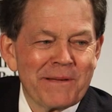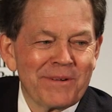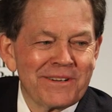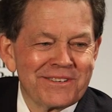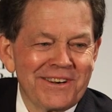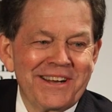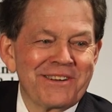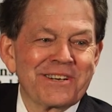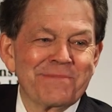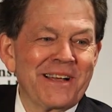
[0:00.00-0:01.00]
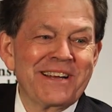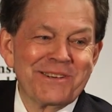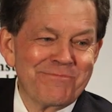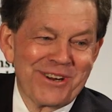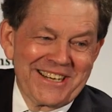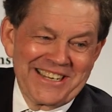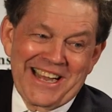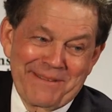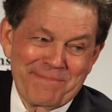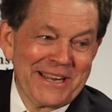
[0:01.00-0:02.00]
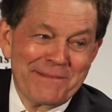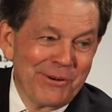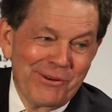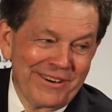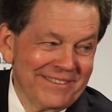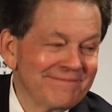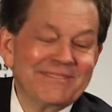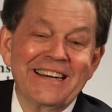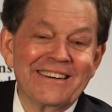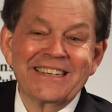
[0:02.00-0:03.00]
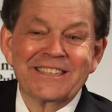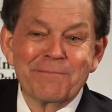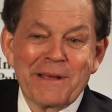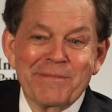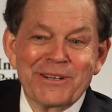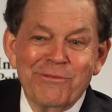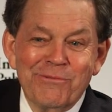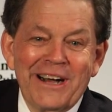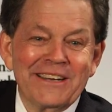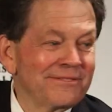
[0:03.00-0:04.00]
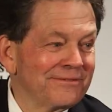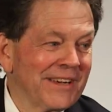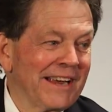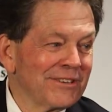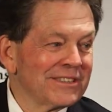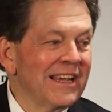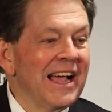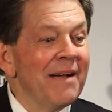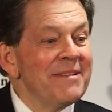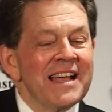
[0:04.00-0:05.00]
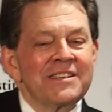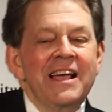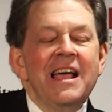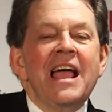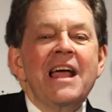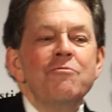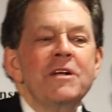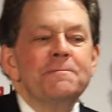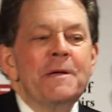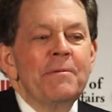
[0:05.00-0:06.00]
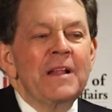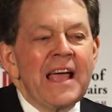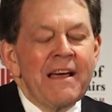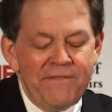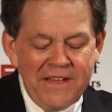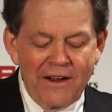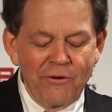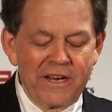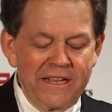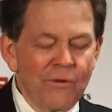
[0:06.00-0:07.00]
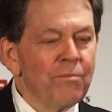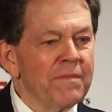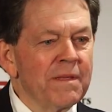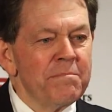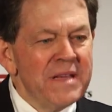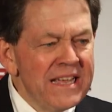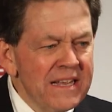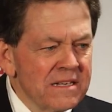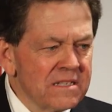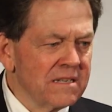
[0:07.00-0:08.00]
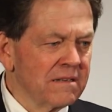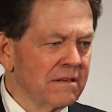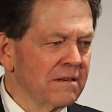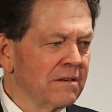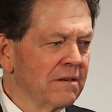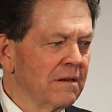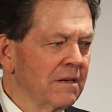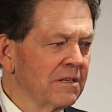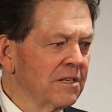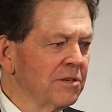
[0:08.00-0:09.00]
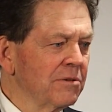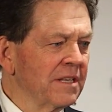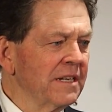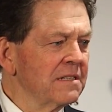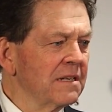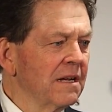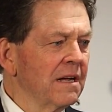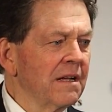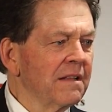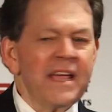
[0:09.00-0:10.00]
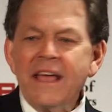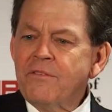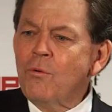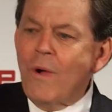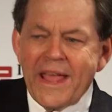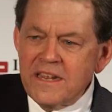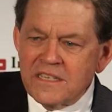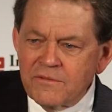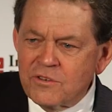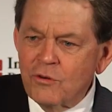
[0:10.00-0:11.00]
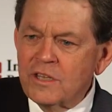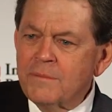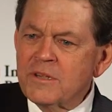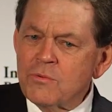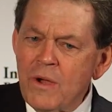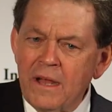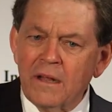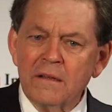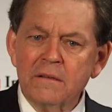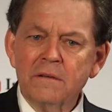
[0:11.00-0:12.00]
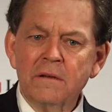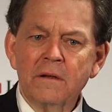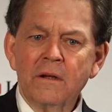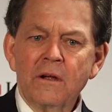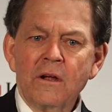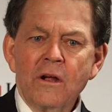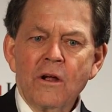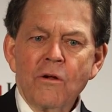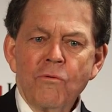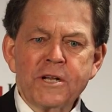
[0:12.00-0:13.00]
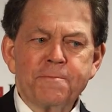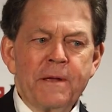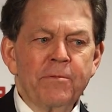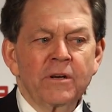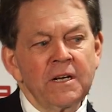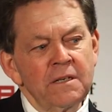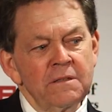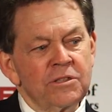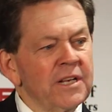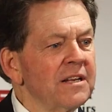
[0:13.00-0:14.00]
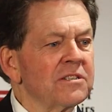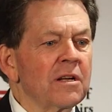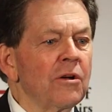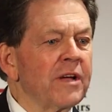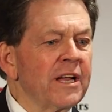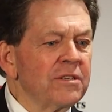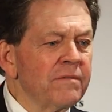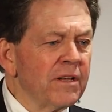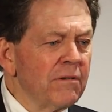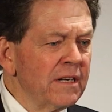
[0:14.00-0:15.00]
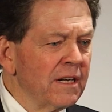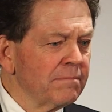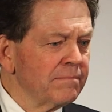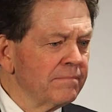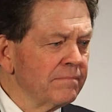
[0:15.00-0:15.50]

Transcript: people trying to explain to them what it's like being poor. No, these are people who want favors. I mean, and rich people have not only the means to do things, they have the ways of doing them as well. Rich people can change the location of their income.